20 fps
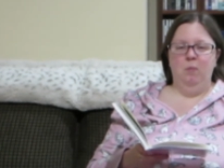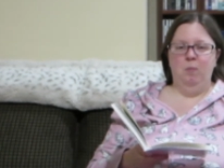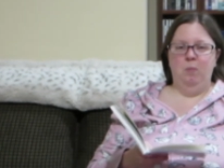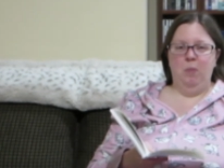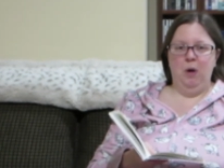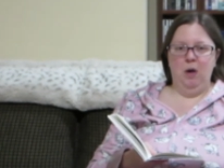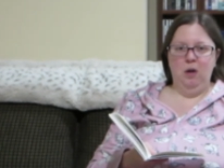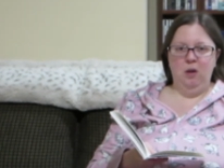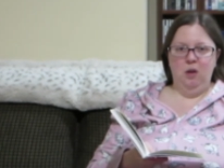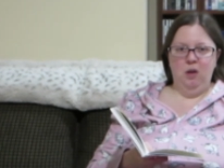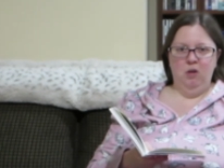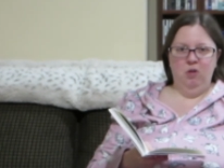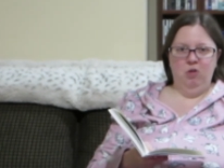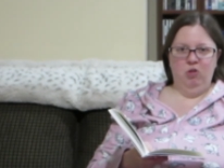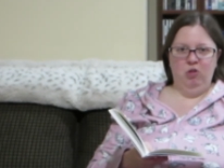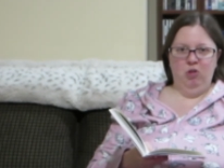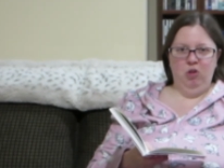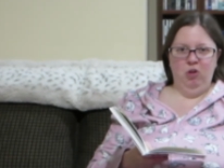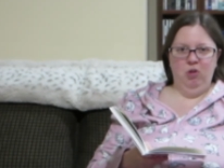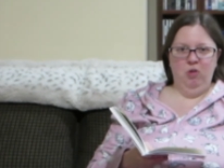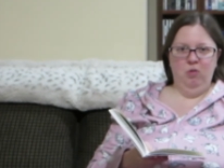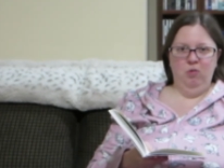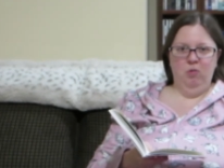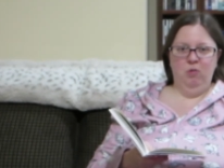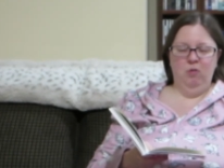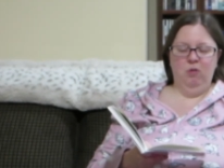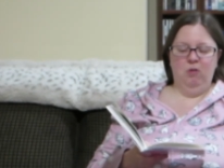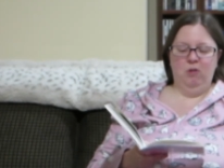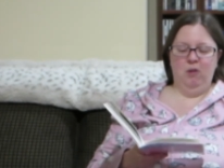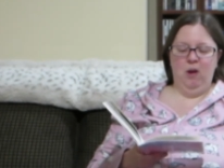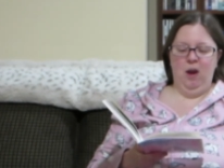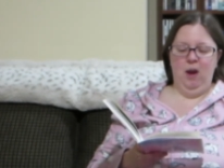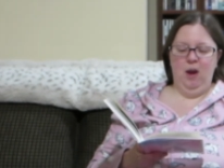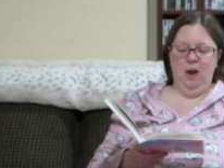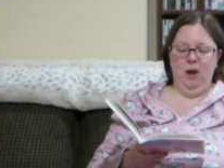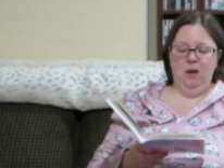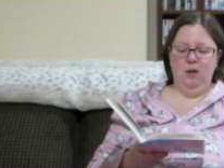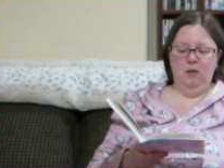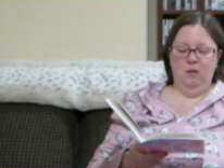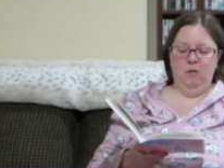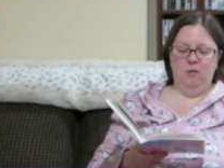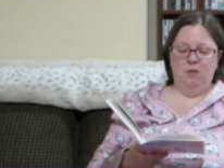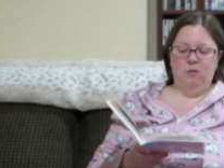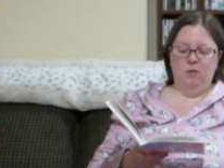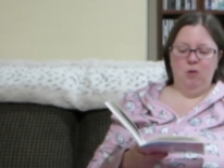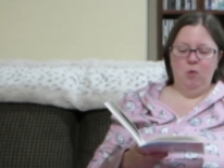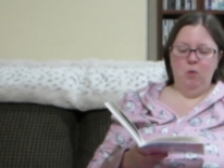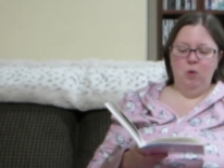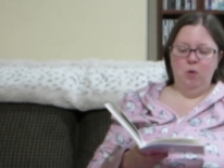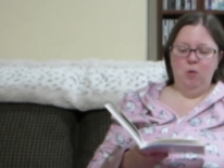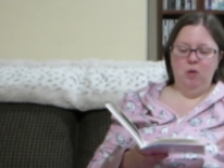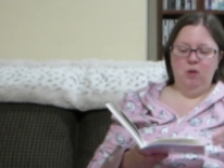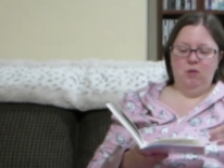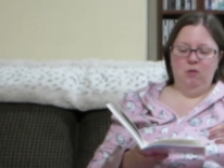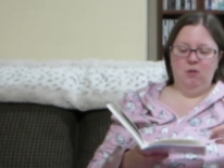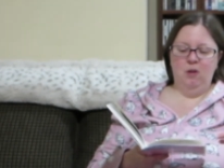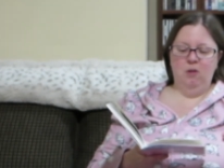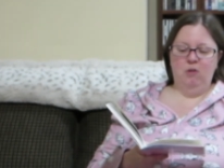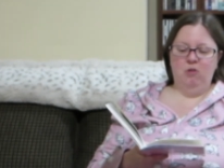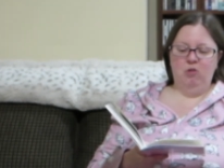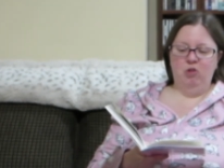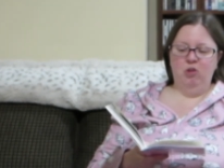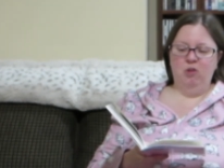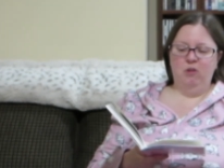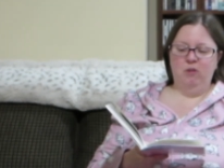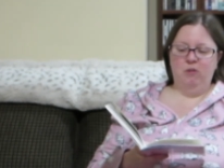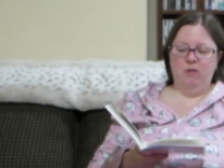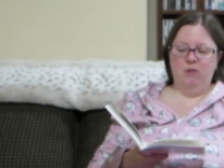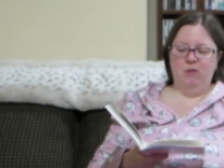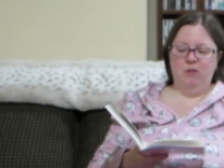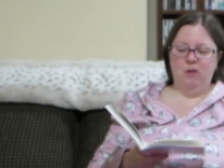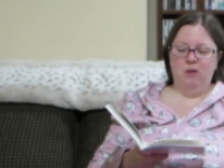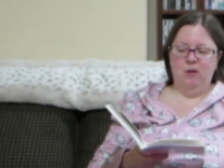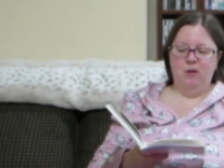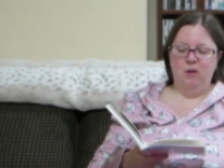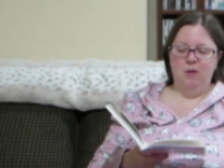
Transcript: body issues and so it, it's it's just